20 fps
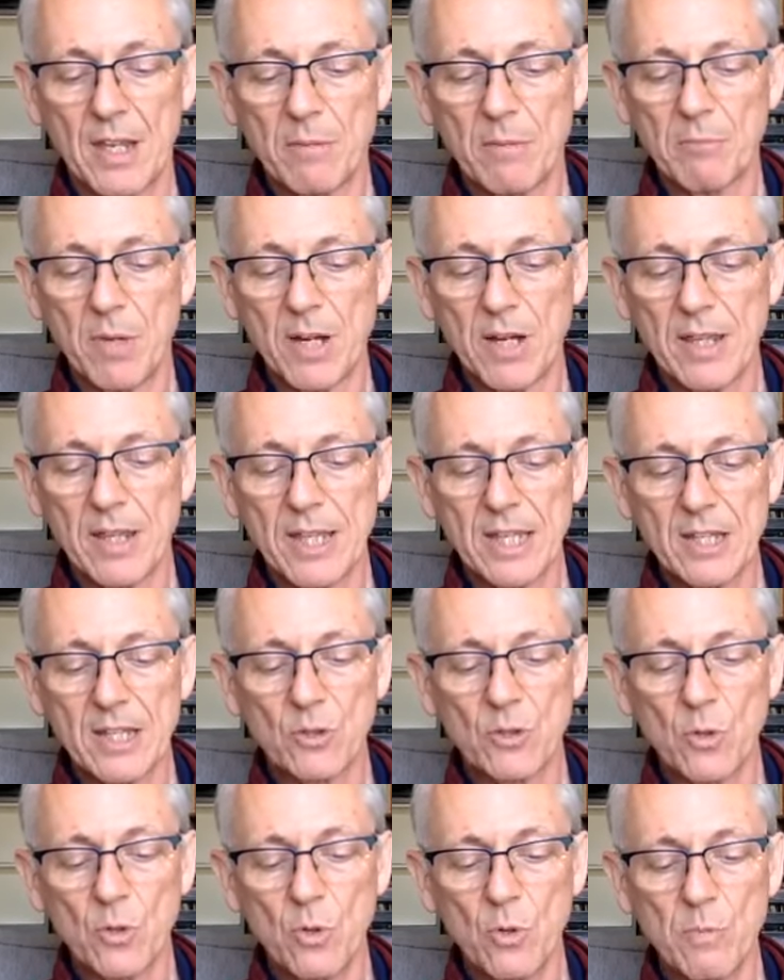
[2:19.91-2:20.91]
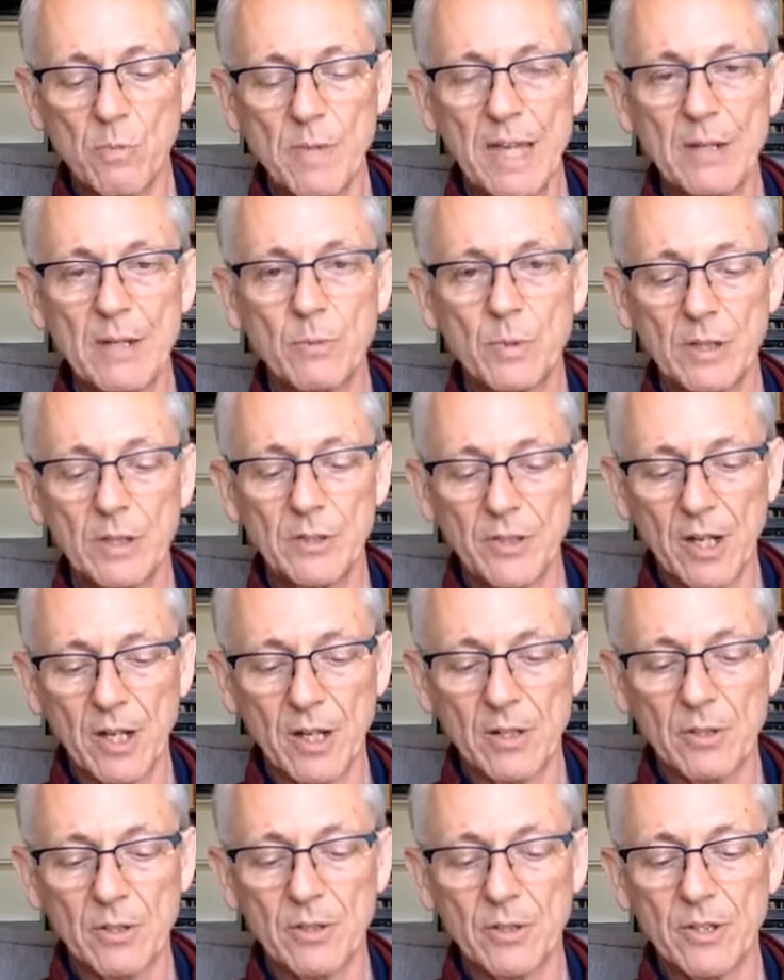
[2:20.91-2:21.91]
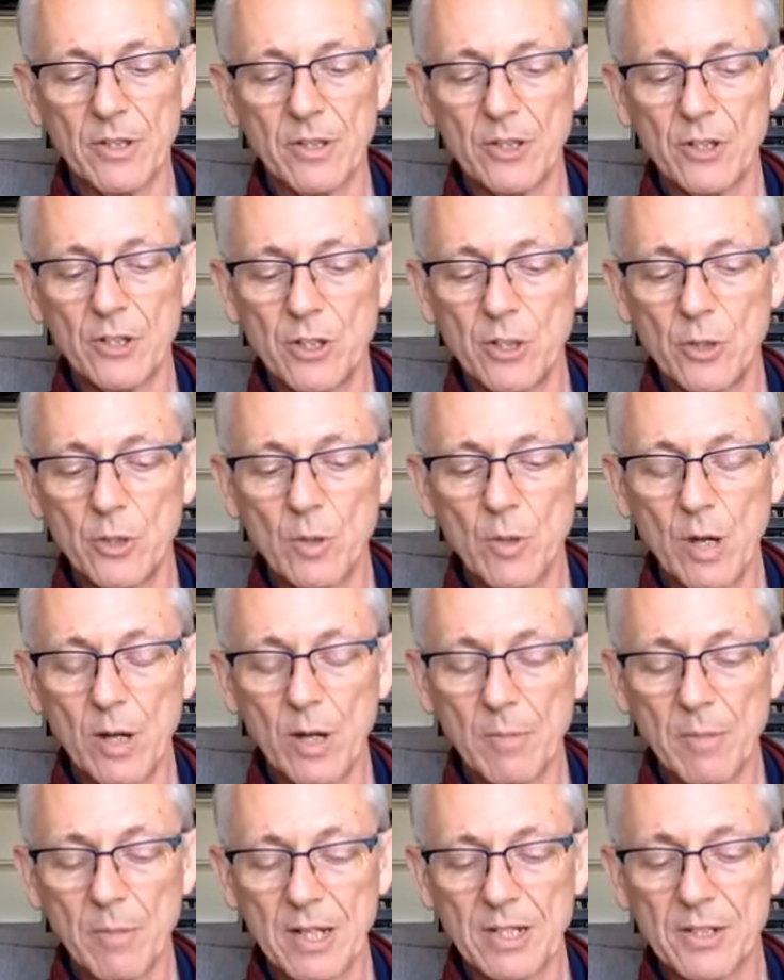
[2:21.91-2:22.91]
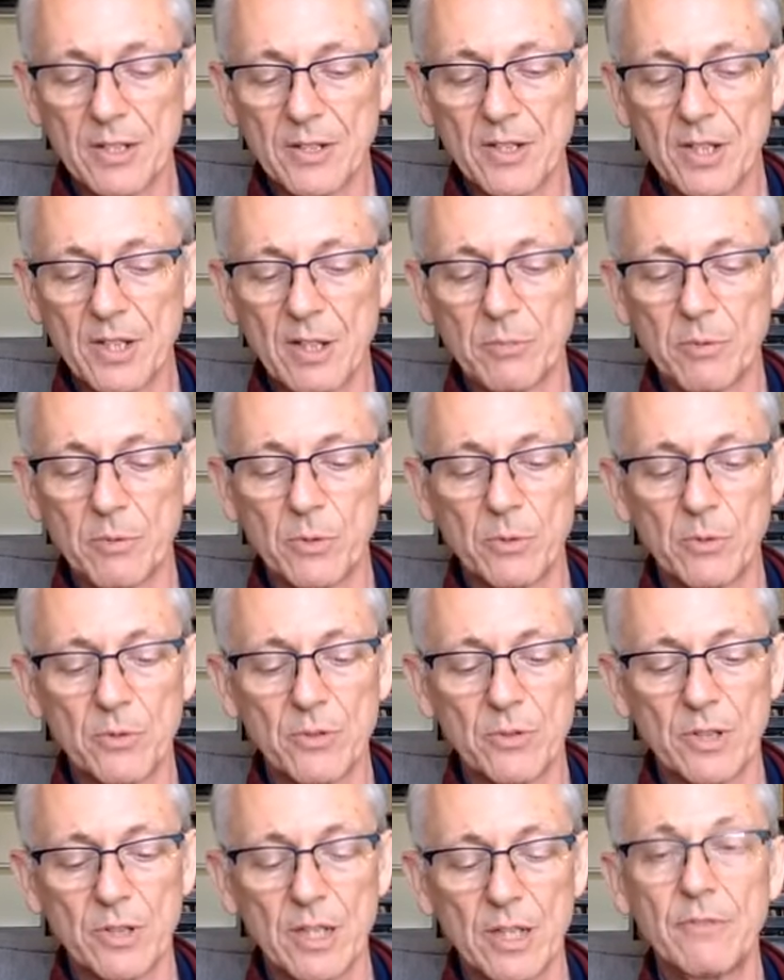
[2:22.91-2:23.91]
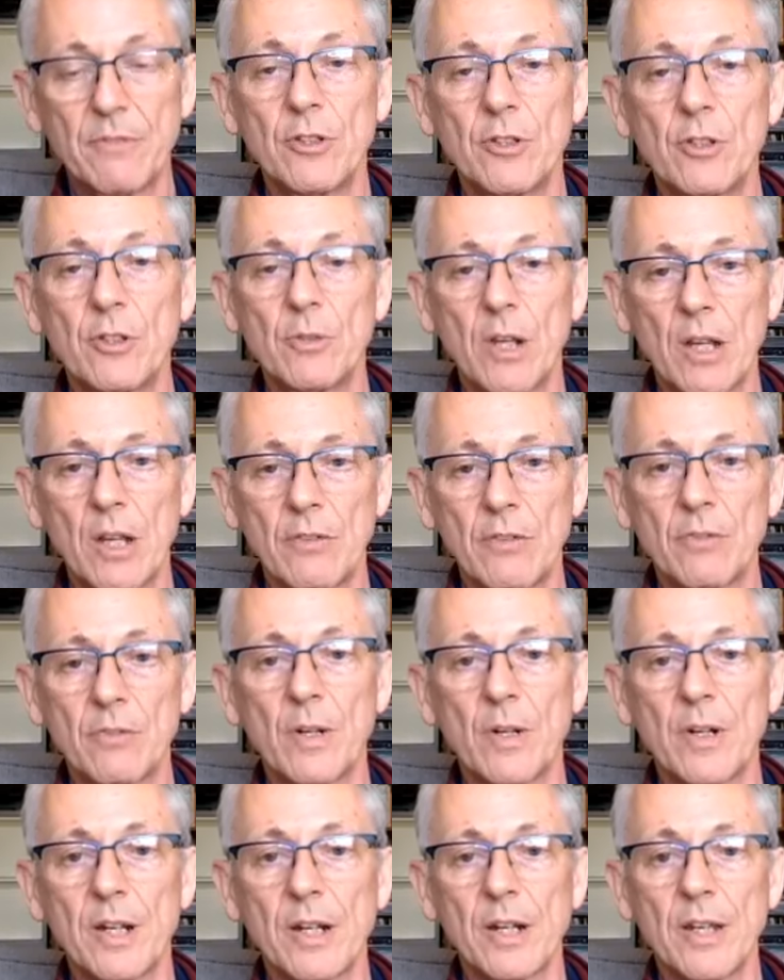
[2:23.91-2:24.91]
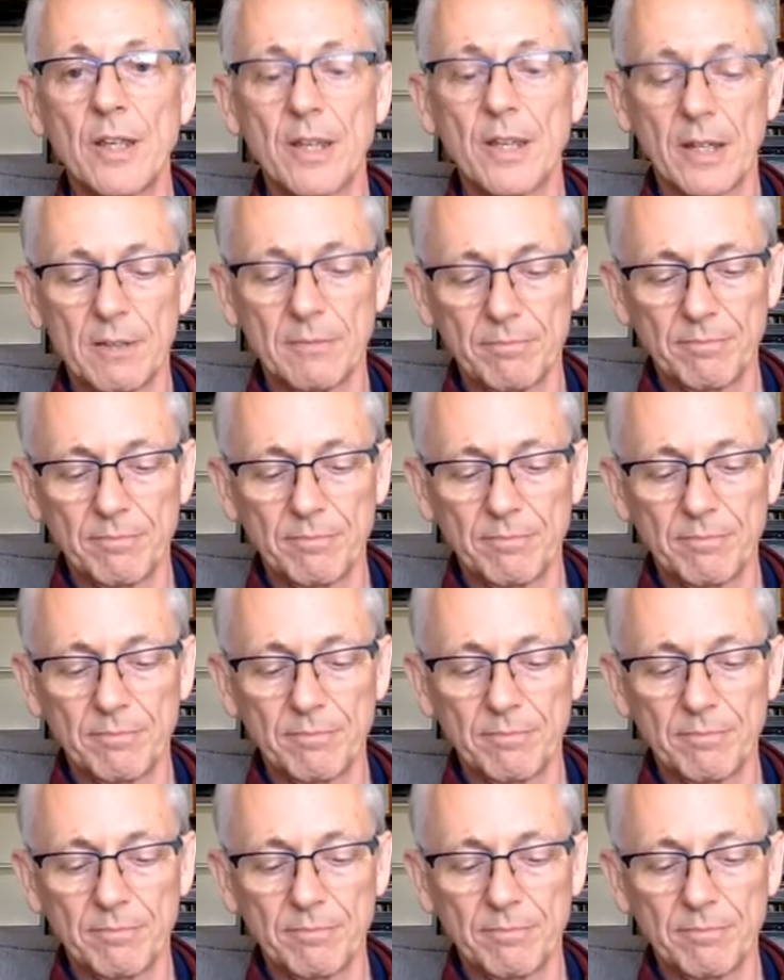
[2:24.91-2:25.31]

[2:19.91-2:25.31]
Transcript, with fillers: By this all men will know that you are my disciples, if you love one another.